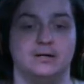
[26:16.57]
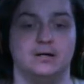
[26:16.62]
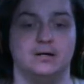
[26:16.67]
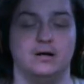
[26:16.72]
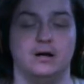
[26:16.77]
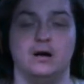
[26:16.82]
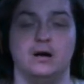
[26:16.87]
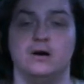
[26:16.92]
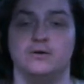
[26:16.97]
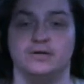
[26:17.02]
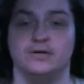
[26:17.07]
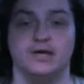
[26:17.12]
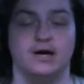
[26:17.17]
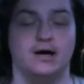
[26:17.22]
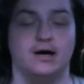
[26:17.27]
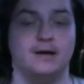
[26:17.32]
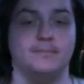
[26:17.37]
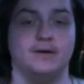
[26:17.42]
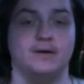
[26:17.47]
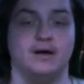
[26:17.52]
oh yeah,
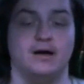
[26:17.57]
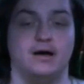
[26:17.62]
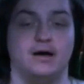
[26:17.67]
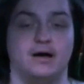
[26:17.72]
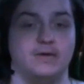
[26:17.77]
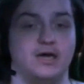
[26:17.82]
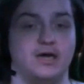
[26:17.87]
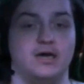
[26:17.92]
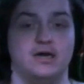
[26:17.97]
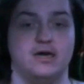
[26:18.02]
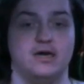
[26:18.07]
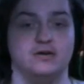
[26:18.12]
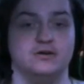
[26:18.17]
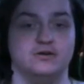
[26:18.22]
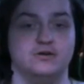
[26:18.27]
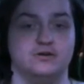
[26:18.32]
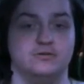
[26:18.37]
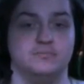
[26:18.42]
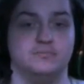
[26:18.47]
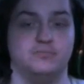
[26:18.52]
I'm
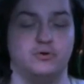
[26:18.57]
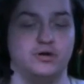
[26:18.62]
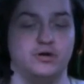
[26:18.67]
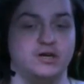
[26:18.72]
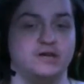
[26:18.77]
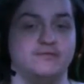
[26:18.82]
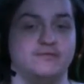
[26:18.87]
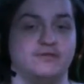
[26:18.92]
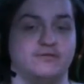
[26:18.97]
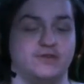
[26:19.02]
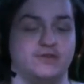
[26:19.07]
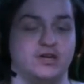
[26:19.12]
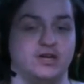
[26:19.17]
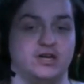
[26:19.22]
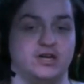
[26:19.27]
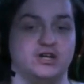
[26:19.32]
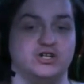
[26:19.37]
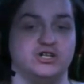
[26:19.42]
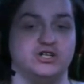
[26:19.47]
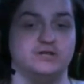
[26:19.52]
putting in for
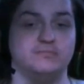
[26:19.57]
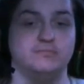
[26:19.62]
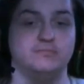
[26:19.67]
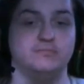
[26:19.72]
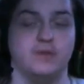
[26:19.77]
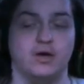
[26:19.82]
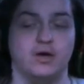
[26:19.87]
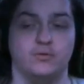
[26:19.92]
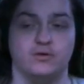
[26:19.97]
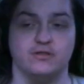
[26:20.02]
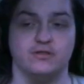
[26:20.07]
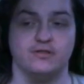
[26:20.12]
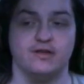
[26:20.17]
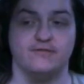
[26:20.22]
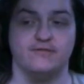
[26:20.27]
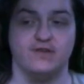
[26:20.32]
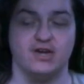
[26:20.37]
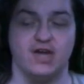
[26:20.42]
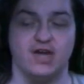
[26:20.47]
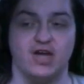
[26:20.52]
vacation, and whether that
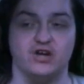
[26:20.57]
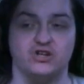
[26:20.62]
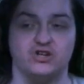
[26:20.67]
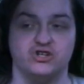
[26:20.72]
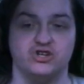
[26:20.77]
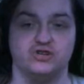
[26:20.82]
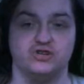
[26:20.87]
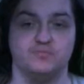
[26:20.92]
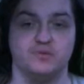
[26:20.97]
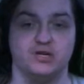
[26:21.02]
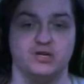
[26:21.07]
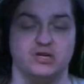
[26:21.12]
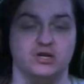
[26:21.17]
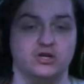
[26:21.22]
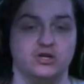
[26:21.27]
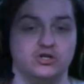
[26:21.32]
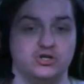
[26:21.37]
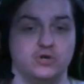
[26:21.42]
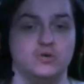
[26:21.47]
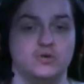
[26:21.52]
vacation just be
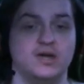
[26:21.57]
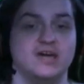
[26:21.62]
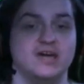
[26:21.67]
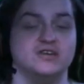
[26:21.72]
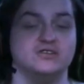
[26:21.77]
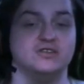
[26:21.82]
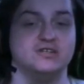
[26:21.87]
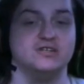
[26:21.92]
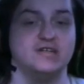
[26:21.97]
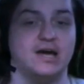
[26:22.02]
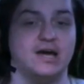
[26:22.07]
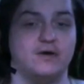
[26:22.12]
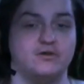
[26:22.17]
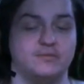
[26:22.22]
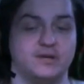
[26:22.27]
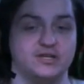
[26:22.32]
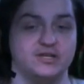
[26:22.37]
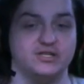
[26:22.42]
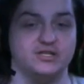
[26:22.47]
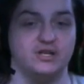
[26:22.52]
2 days in the town to
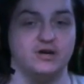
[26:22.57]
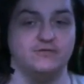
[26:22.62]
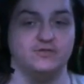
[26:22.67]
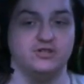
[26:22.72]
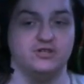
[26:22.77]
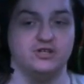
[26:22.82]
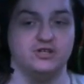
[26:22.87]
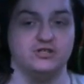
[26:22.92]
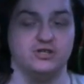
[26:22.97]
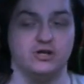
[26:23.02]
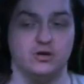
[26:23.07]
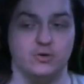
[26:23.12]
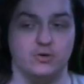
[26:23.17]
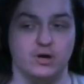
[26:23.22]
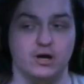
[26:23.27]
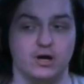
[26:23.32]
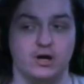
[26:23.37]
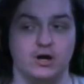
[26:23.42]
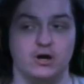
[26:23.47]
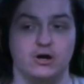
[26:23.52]
myself to just,
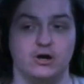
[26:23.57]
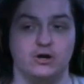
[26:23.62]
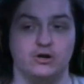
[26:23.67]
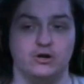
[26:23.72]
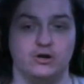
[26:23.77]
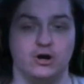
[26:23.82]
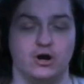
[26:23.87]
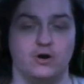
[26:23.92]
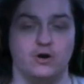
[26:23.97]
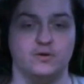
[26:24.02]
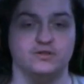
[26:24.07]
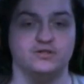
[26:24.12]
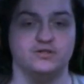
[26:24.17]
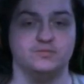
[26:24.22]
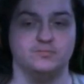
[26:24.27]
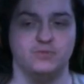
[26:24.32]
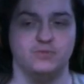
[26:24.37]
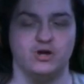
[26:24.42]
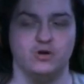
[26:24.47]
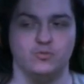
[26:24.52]
go and,
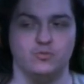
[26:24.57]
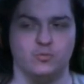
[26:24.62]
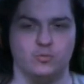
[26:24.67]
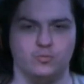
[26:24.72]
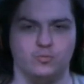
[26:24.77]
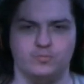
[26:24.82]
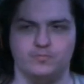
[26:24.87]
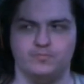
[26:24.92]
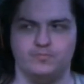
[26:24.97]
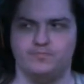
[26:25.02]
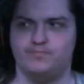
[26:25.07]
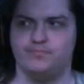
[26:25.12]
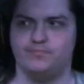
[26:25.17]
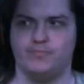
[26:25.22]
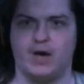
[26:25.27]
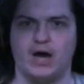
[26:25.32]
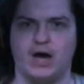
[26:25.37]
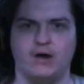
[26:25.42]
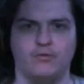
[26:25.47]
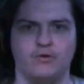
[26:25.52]

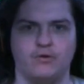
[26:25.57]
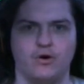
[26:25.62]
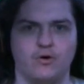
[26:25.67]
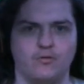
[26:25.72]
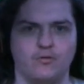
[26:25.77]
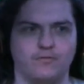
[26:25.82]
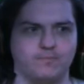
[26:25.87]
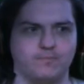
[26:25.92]
I don't know,